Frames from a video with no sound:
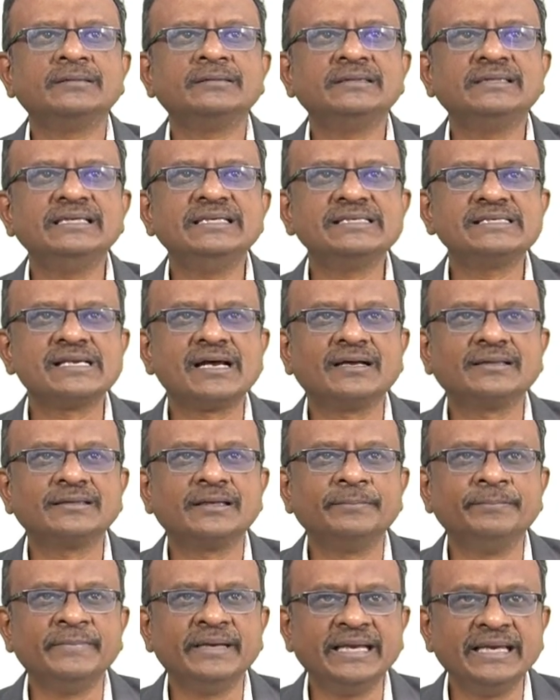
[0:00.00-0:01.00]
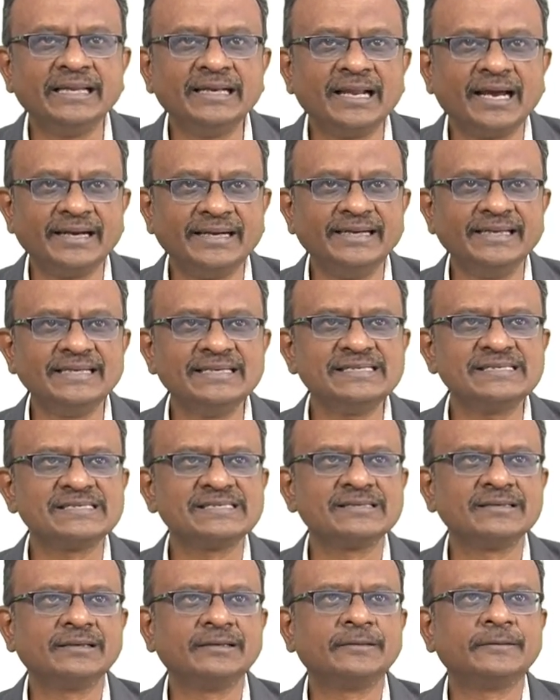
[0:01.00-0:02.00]
These are the mail
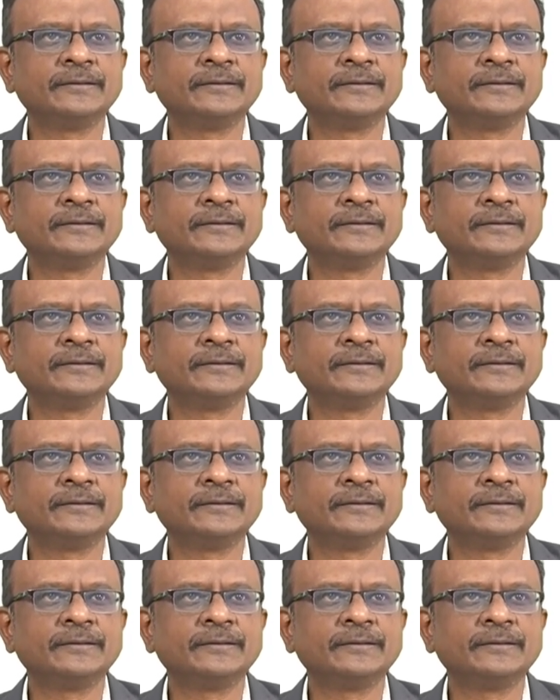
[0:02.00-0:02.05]
IDs